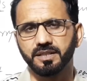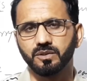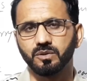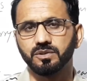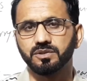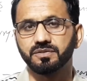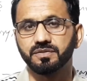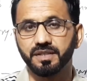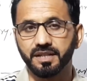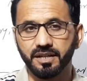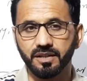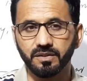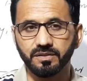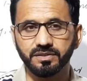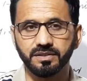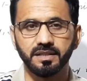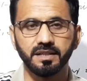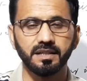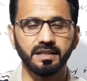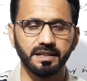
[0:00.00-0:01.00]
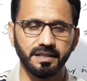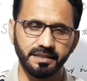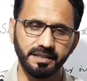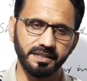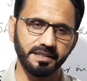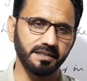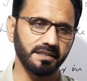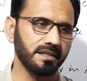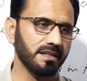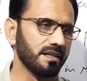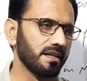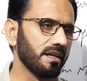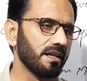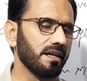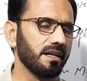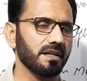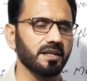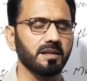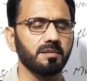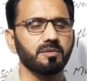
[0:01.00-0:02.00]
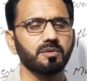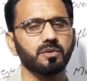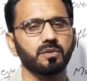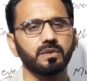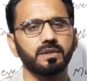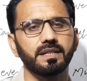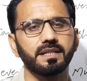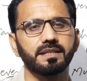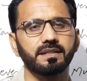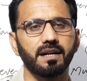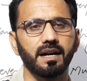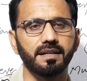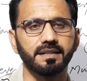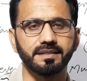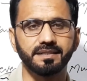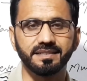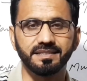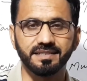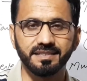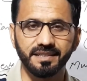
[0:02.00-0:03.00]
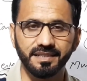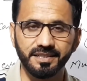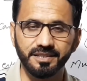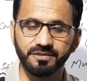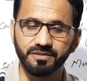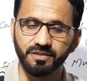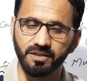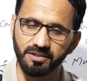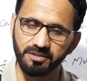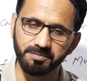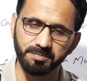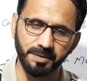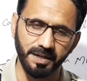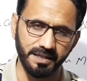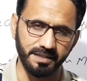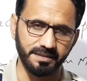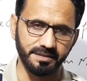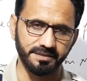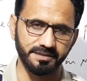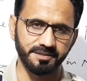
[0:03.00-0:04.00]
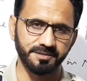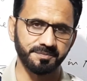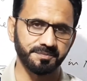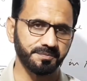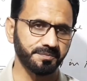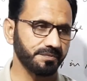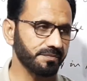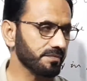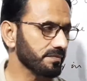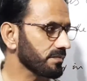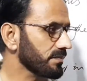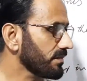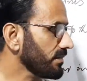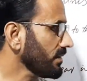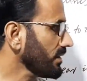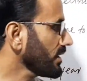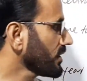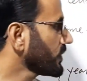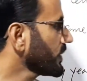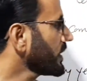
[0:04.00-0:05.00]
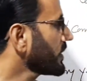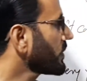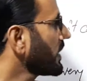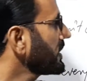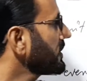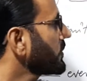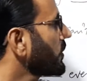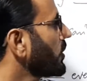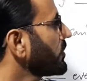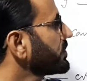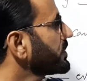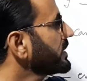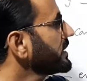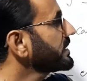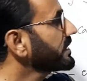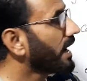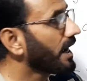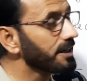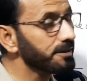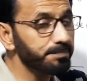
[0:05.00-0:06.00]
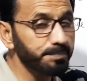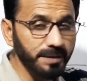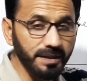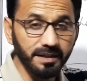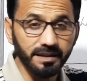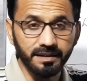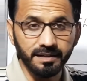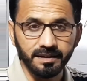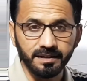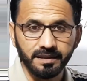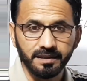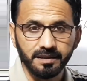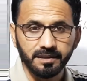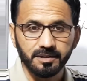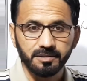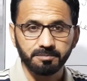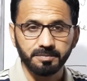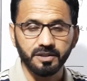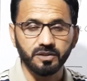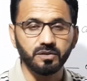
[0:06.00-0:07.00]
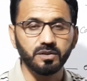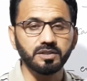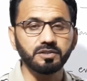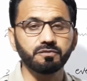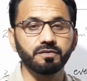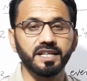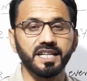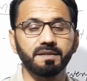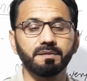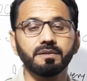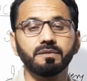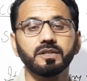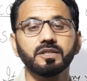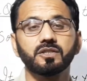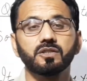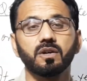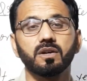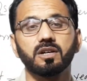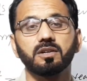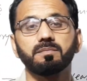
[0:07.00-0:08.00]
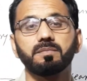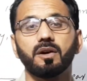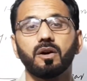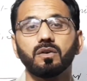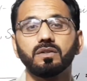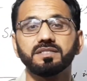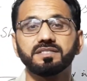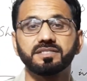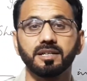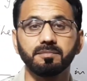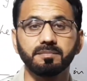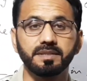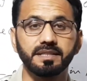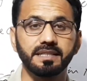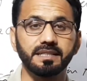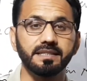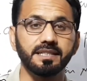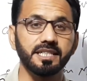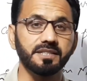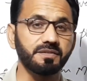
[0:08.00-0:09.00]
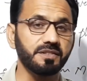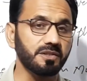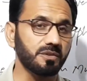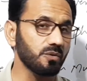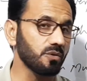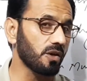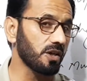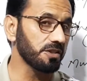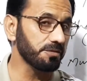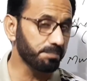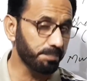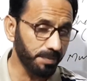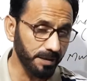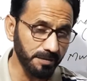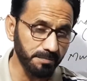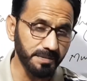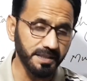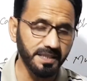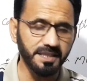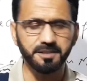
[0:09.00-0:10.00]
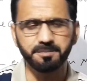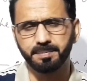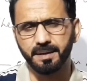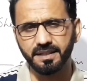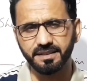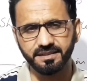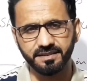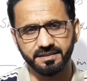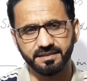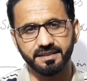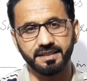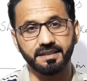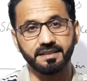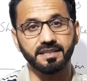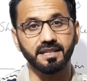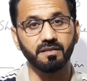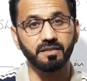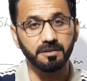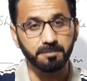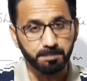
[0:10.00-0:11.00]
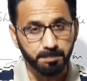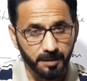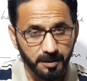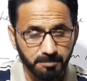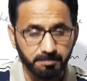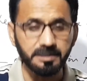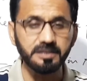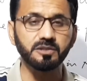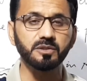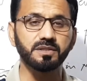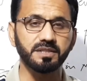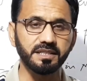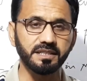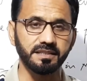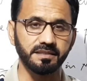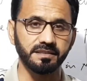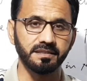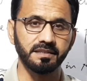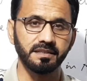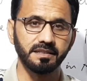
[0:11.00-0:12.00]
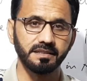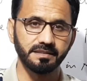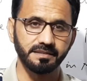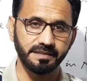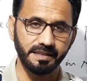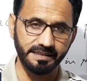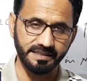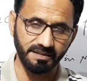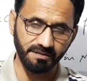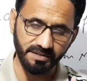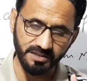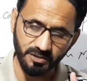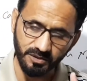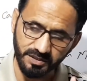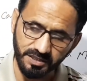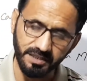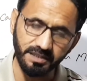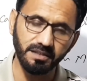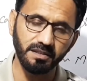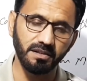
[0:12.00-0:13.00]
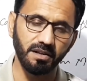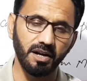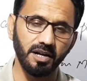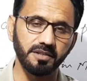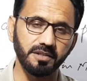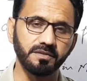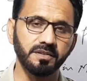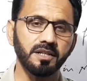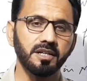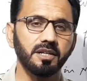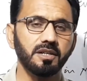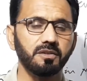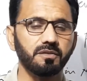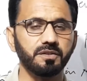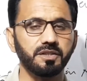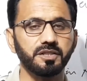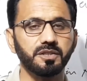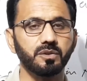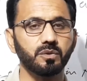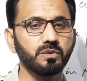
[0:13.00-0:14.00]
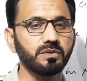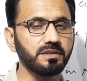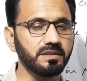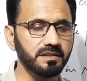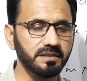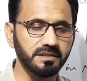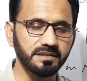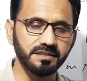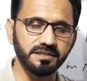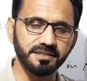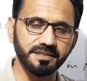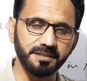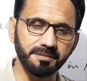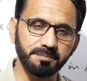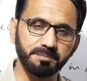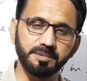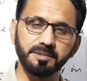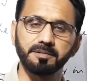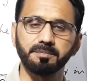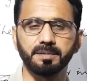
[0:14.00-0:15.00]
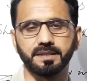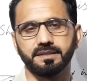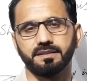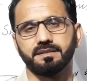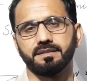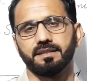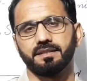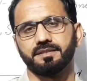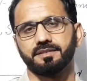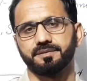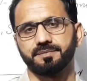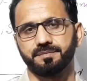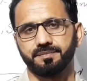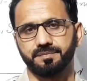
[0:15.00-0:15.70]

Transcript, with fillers: those videos, then come to ETEA NTS series for practice. We write or finish, I play, because whenever we talk about something that we do on permanent basis, that is our permanent routine, that is our routine life, we use simple present tense.